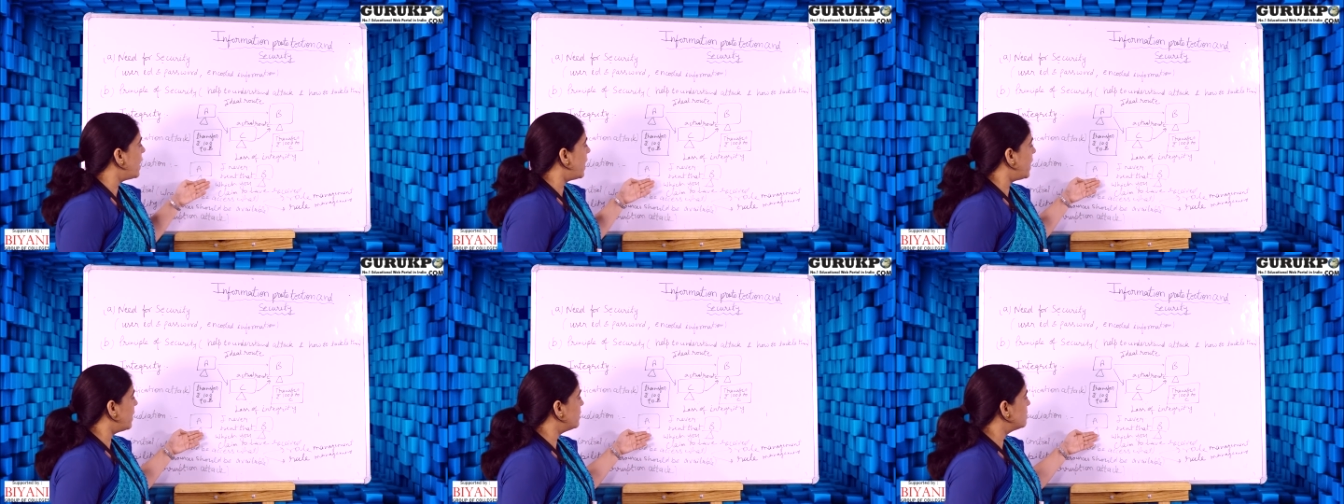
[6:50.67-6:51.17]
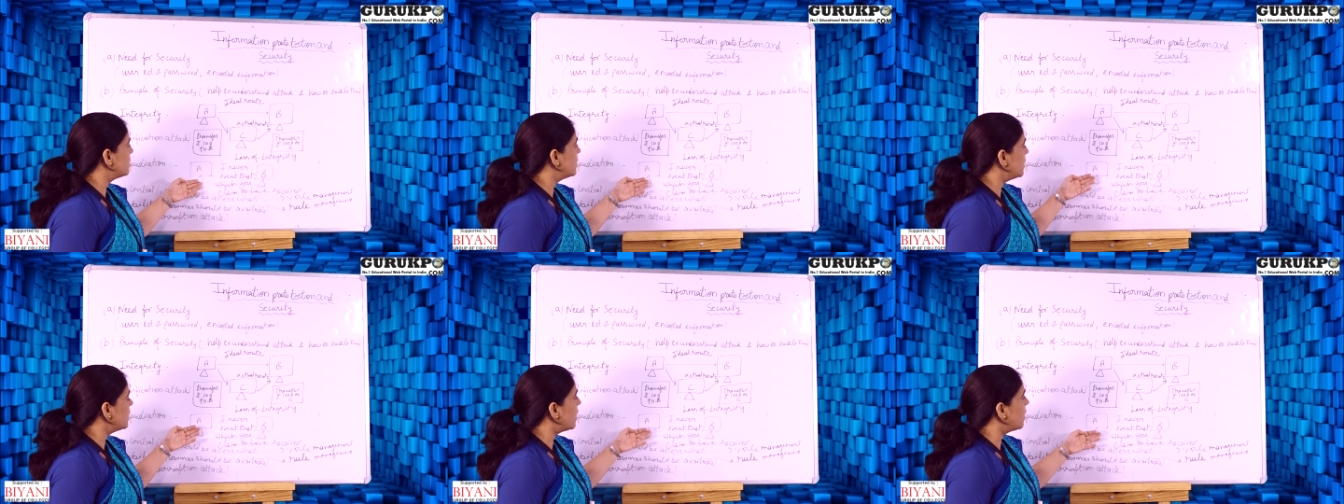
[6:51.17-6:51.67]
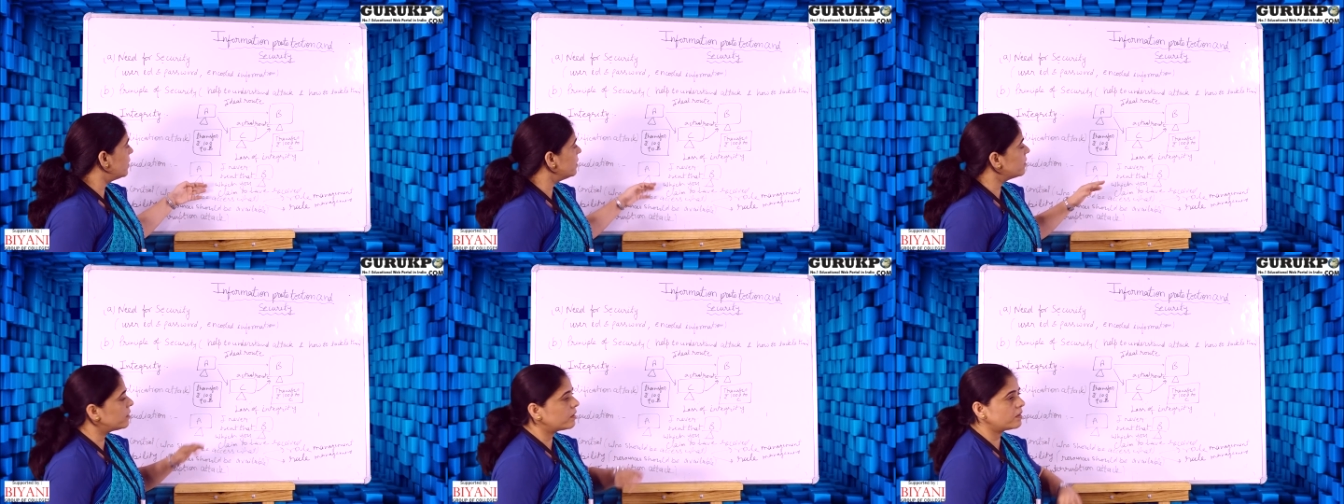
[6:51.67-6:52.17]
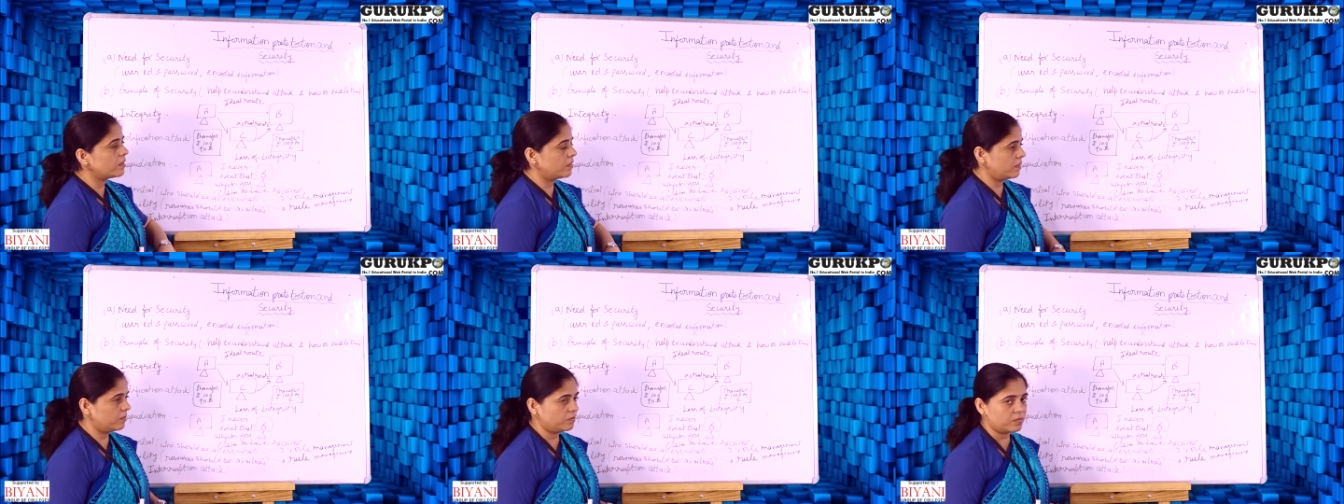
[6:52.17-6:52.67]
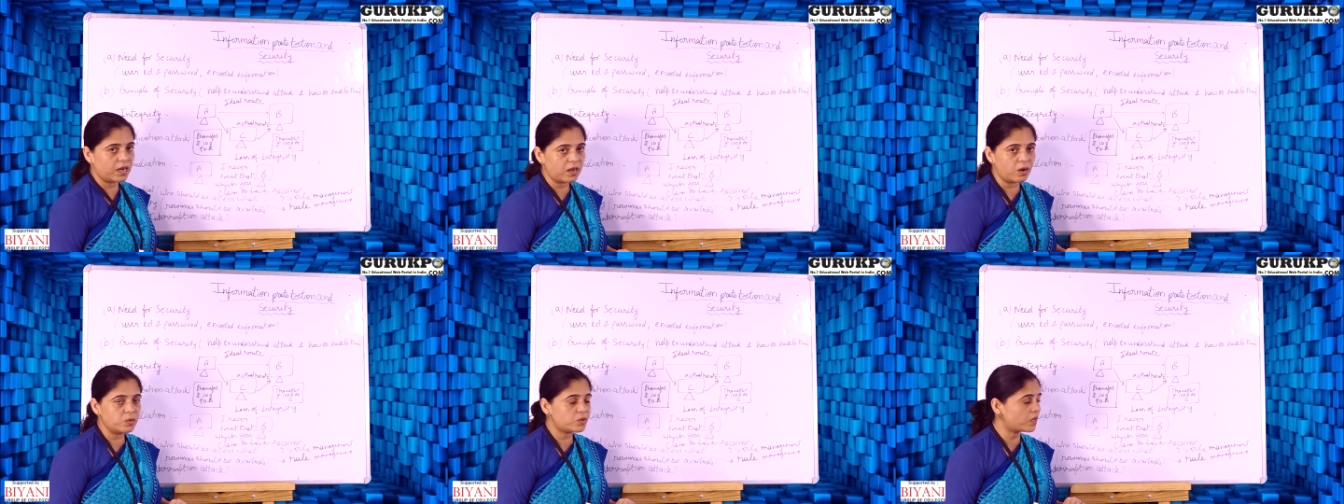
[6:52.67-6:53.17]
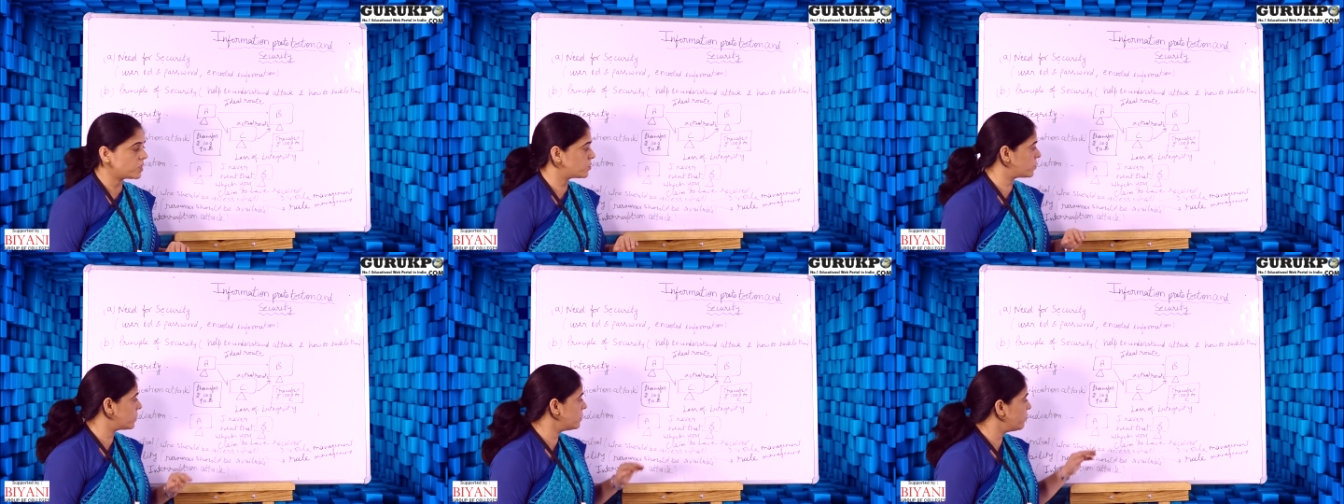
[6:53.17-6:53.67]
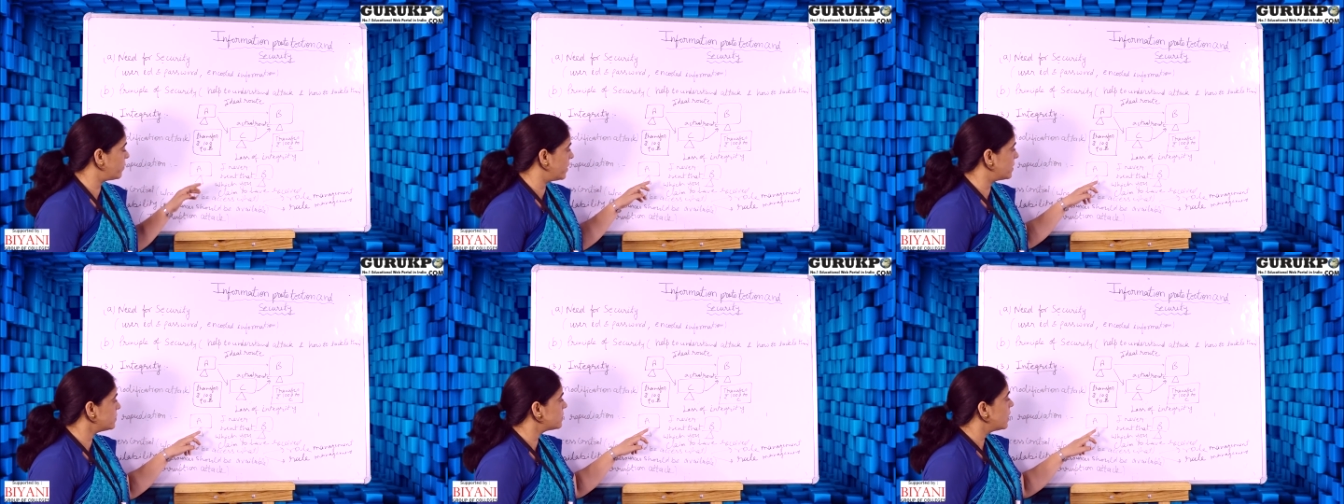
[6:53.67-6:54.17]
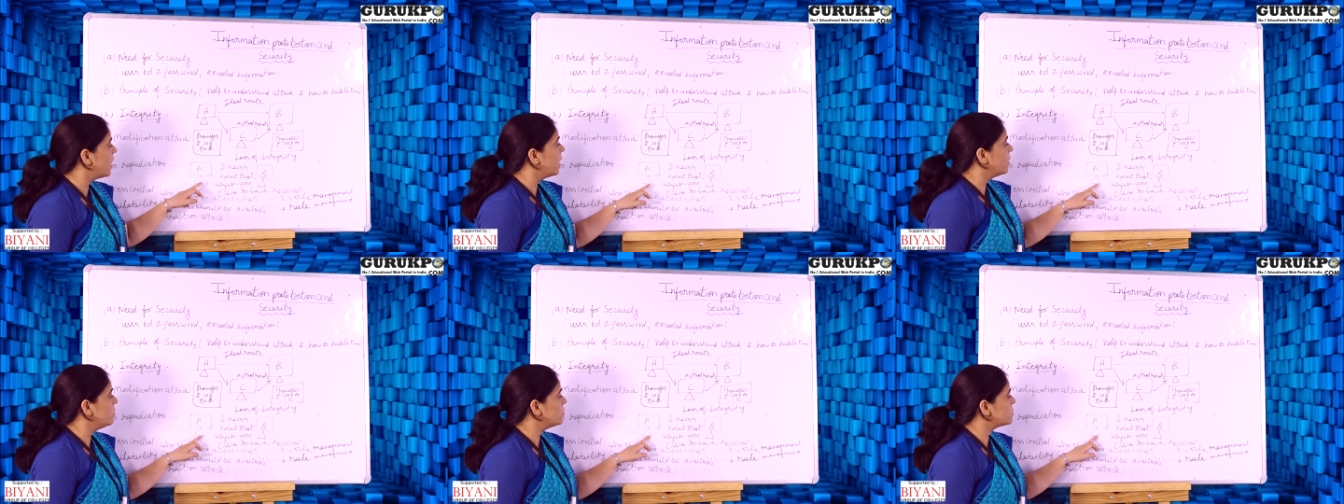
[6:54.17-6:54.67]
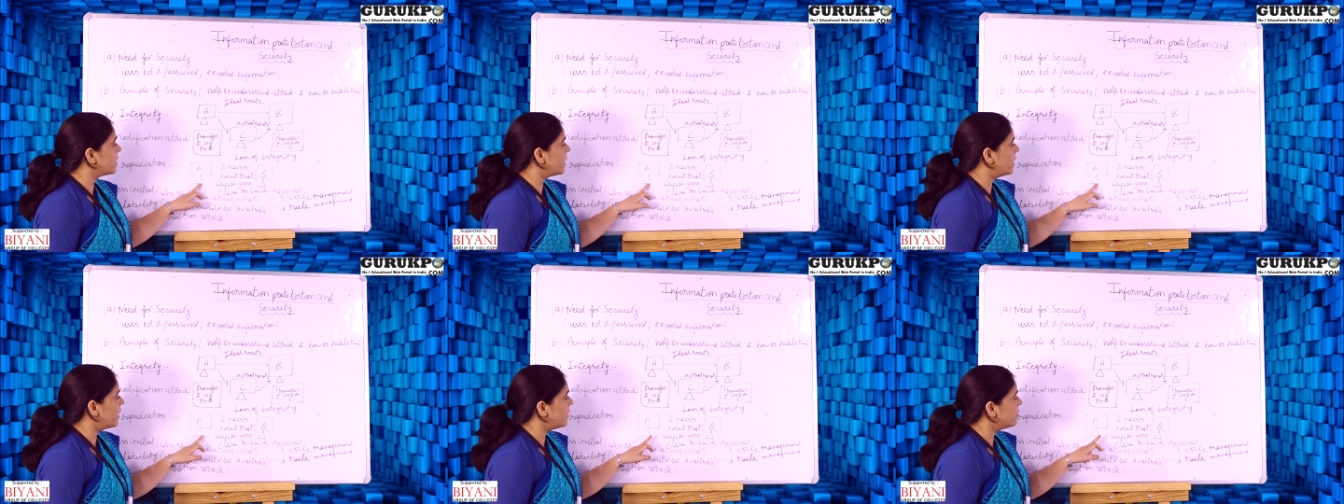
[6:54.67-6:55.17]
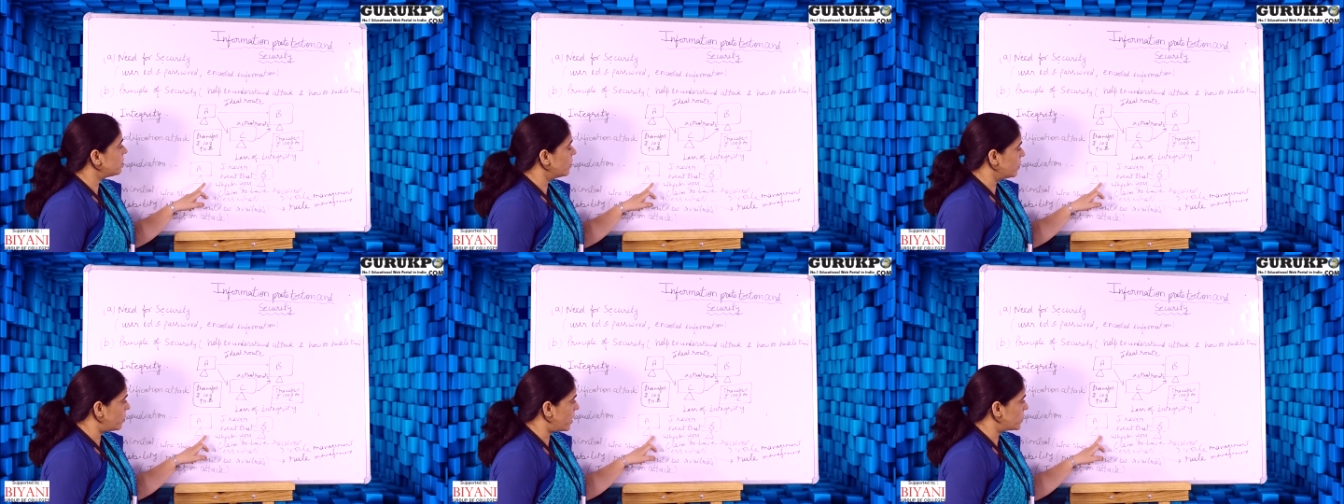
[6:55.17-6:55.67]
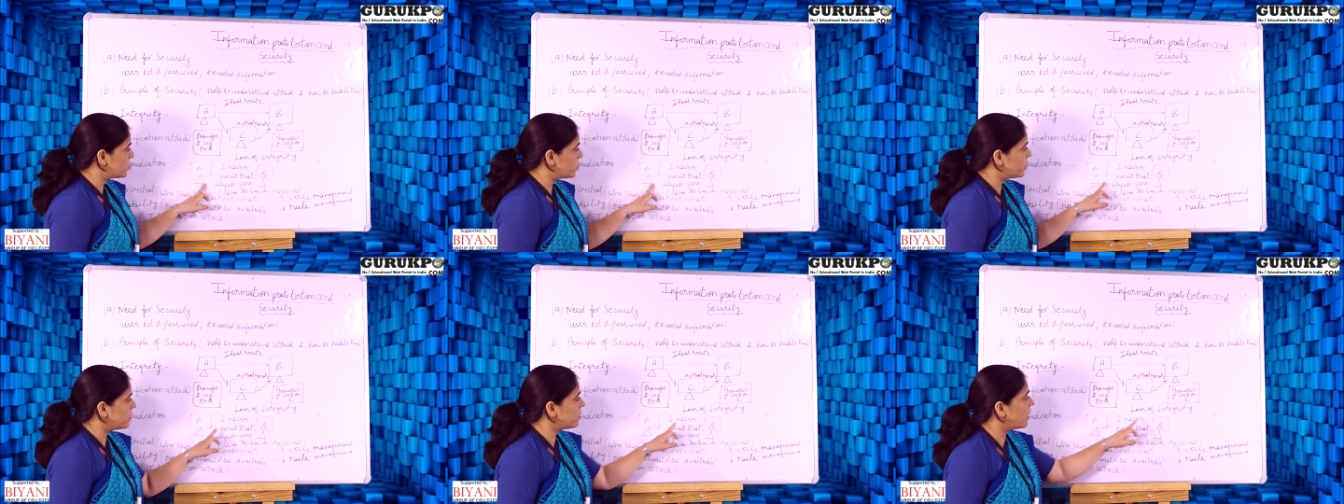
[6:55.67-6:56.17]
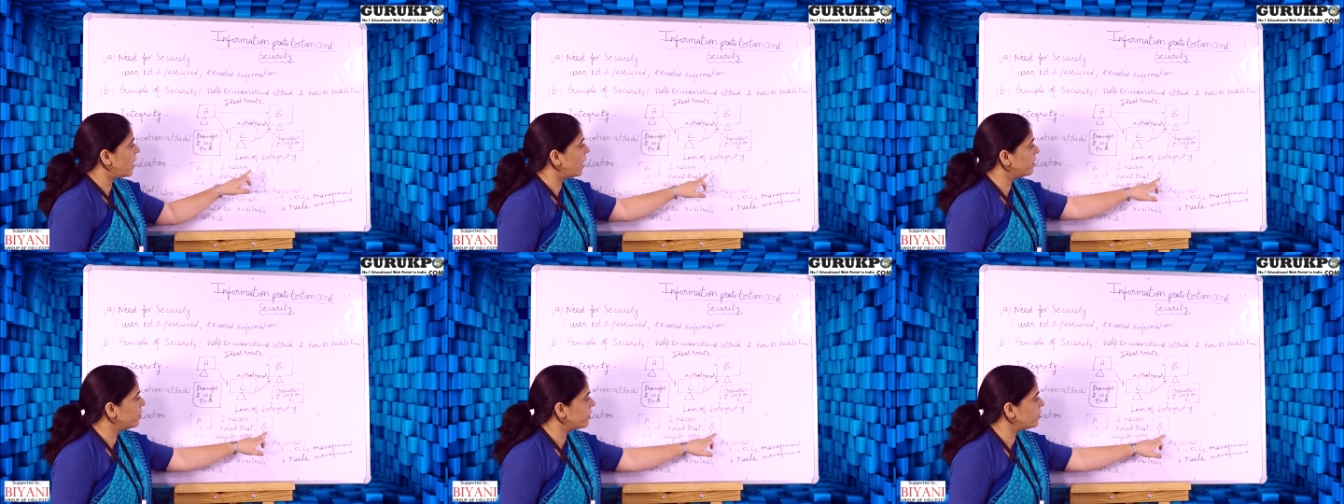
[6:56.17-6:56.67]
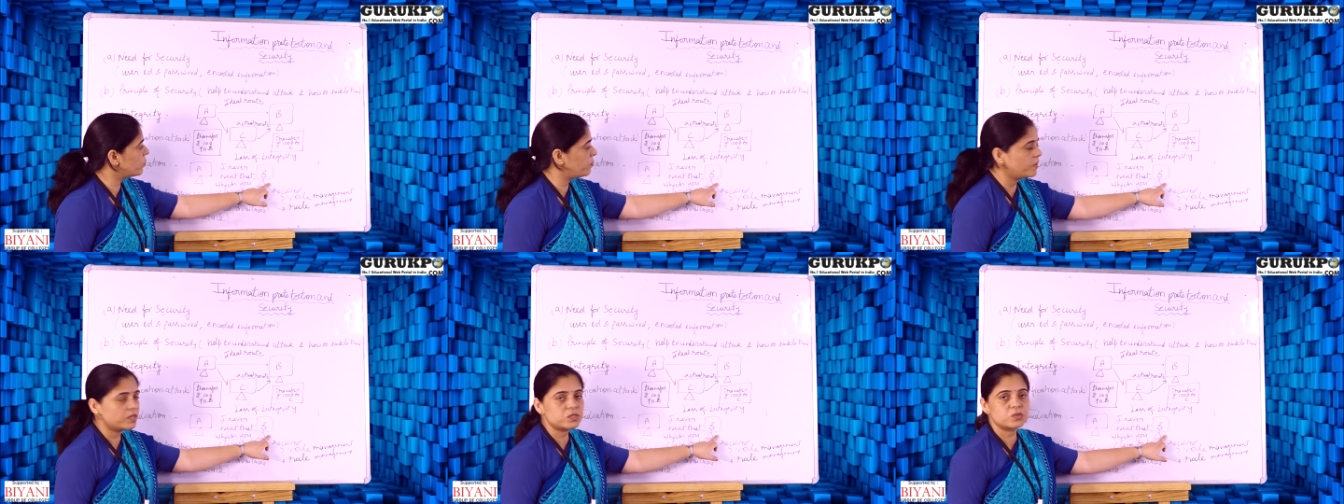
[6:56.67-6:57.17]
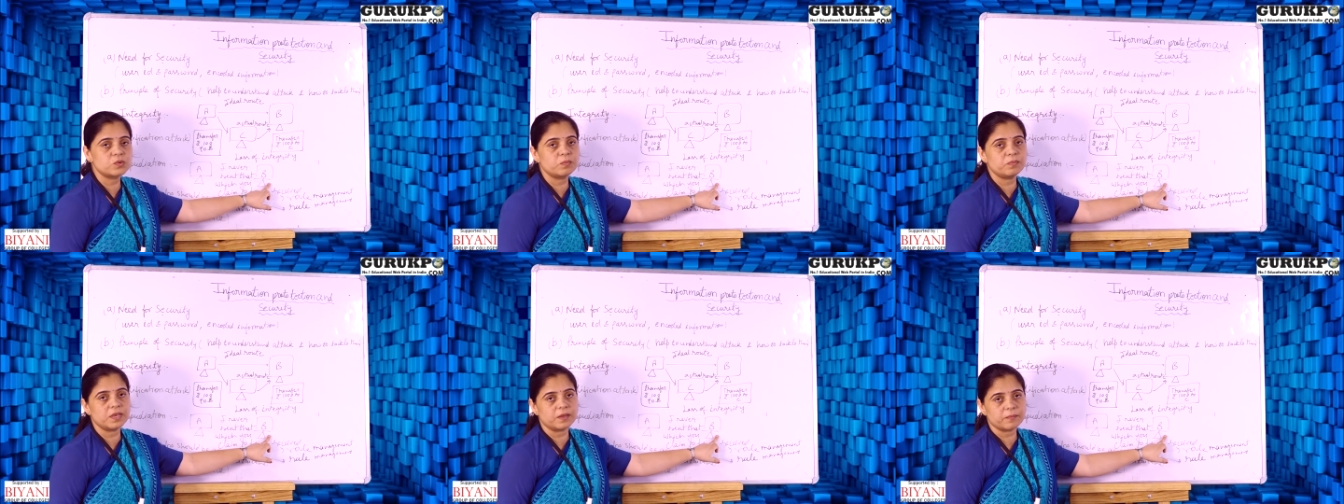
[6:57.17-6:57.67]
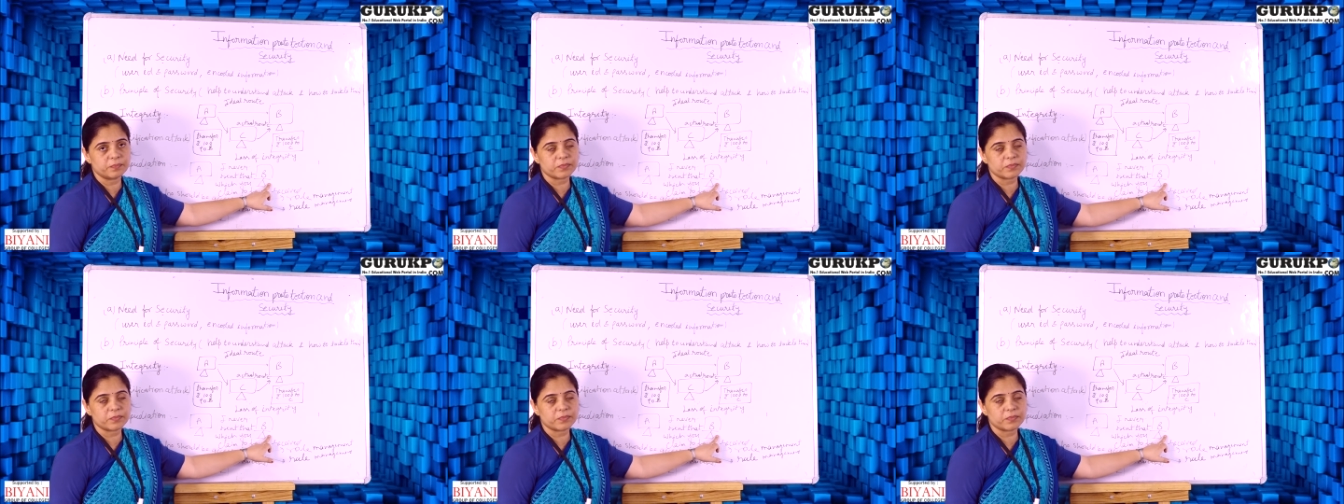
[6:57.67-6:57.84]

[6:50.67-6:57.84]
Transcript: and in earlier account transfer phase, user A transfer 100 rupees to B,